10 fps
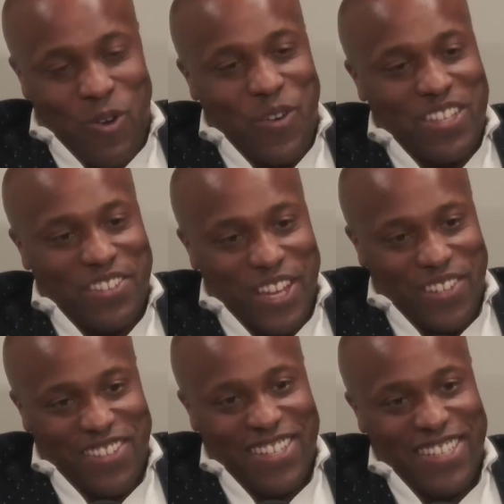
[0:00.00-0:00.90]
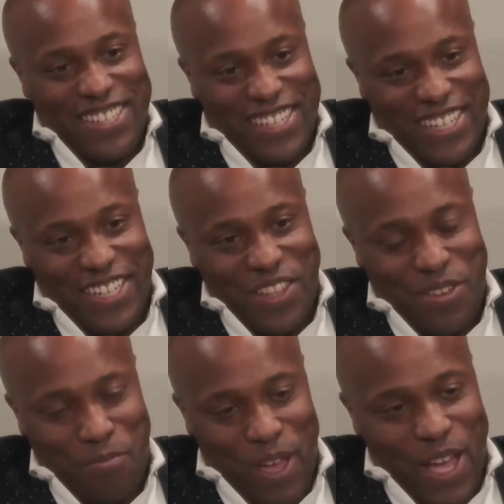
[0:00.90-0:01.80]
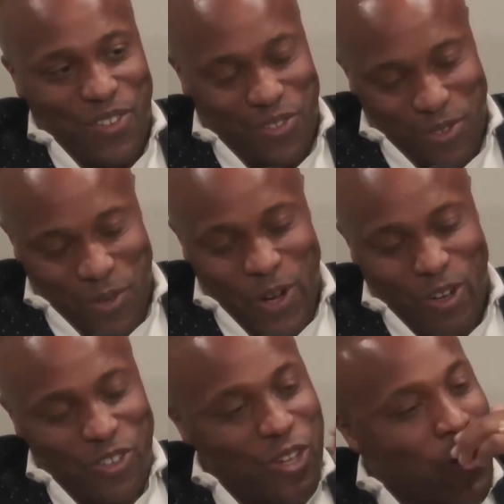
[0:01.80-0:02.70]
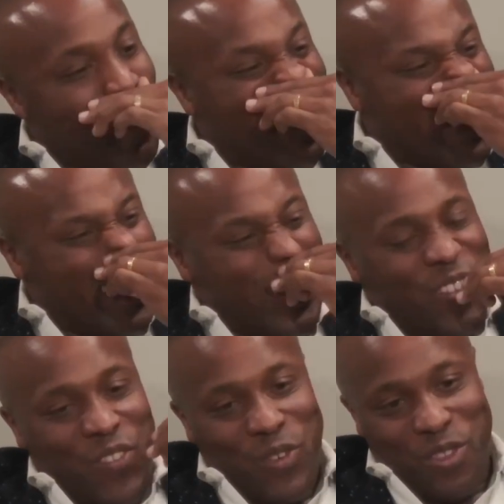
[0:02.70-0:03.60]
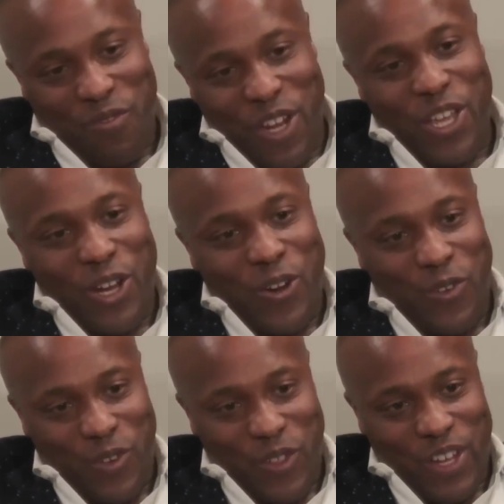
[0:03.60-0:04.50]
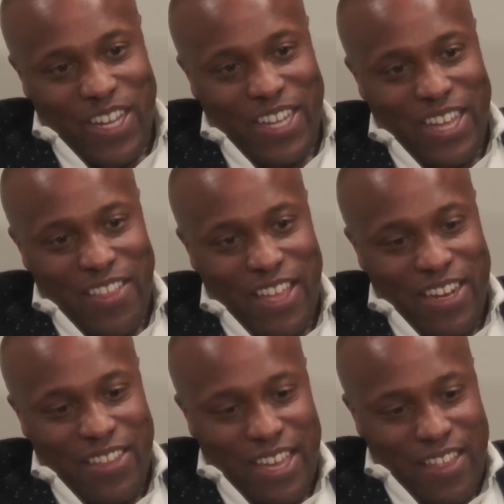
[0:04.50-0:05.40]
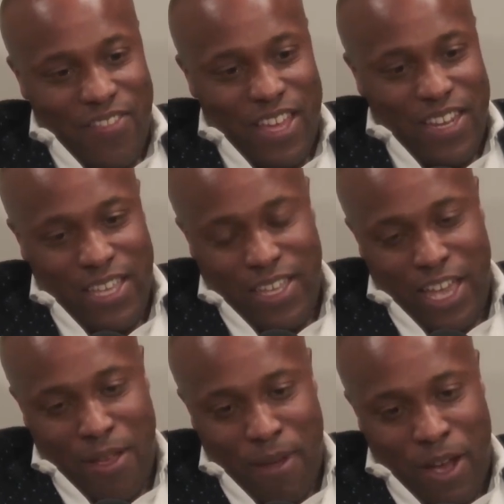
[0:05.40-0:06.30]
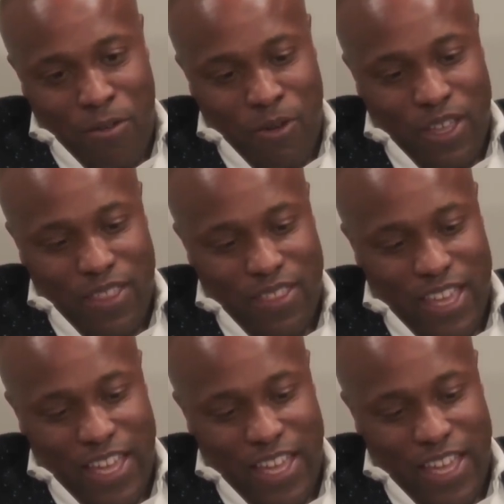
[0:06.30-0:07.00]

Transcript: up a hornet's nest this past week or so with the video that he came out with.